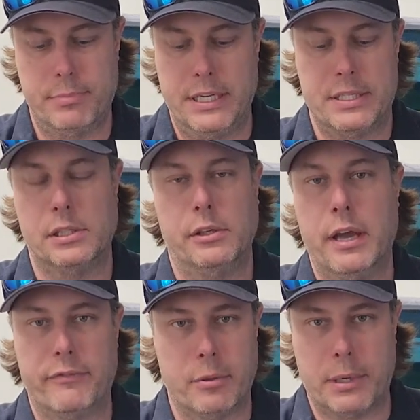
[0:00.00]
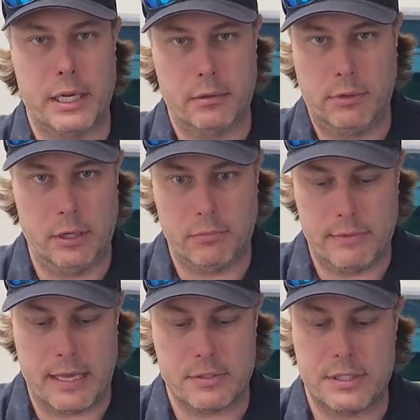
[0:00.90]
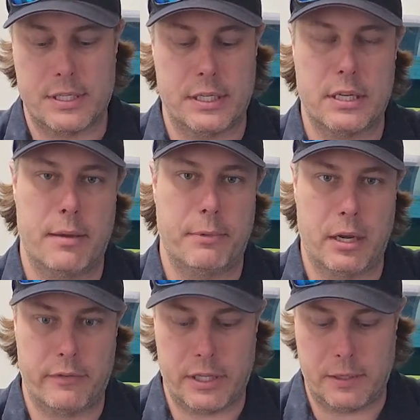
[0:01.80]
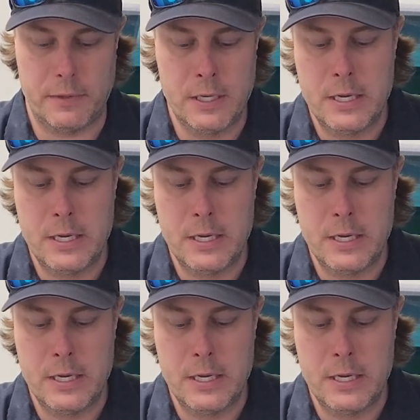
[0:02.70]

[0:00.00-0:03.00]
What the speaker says: basically, you have to buy thousands at a time kind of a thing.